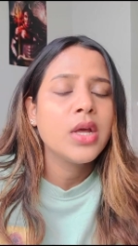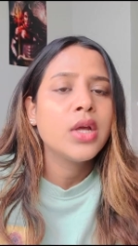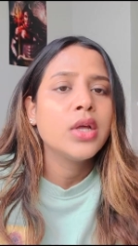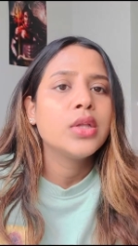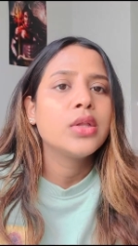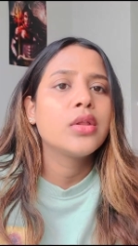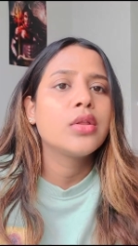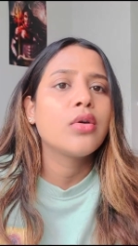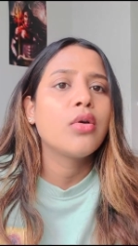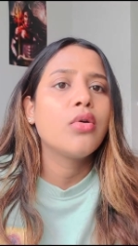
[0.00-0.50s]

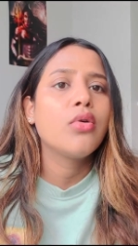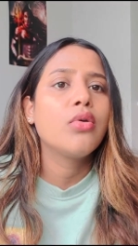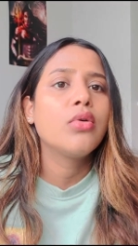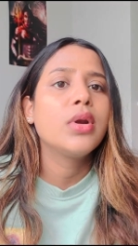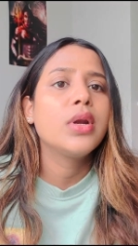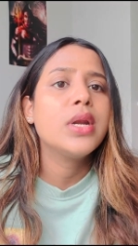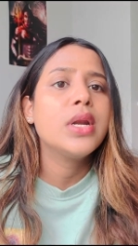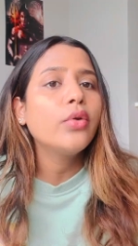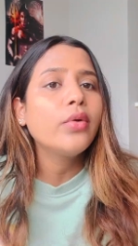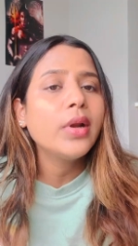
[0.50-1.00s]
So
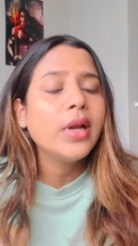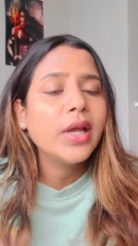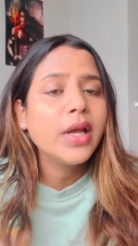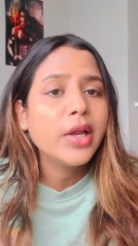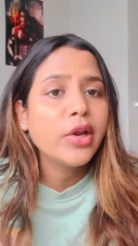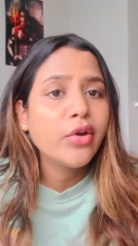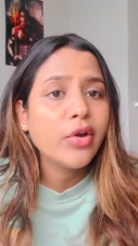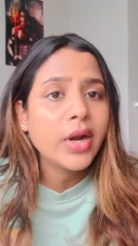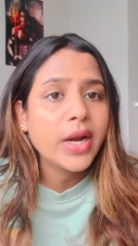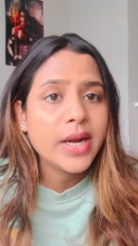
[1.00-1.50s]
to clear
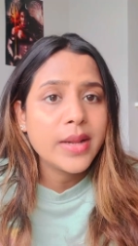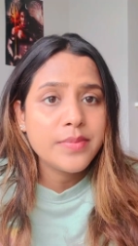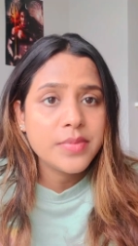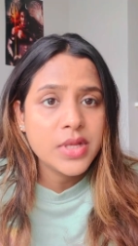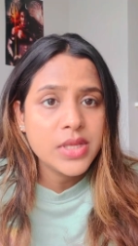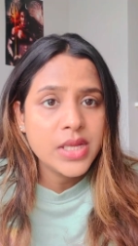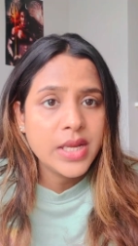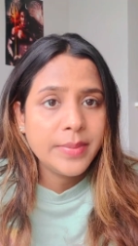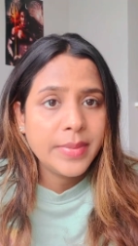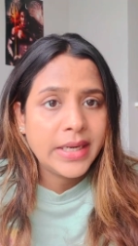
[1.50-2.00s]
your
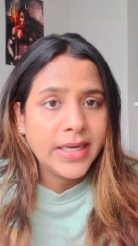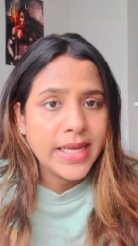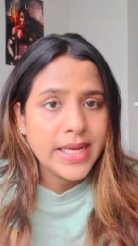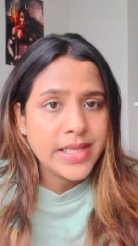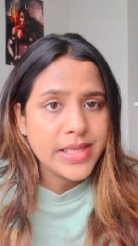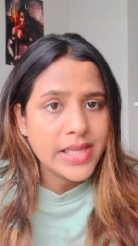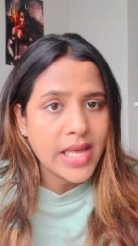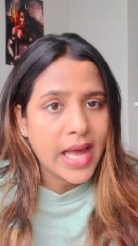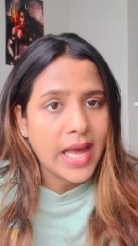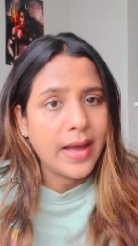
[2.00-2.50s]
NMC CBT
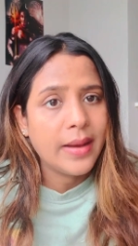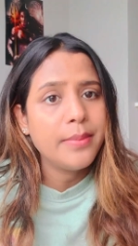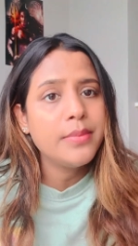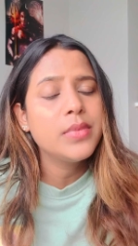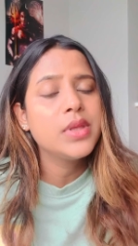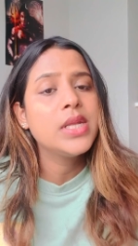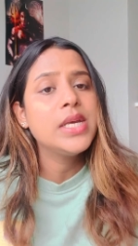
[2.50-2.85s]
exam,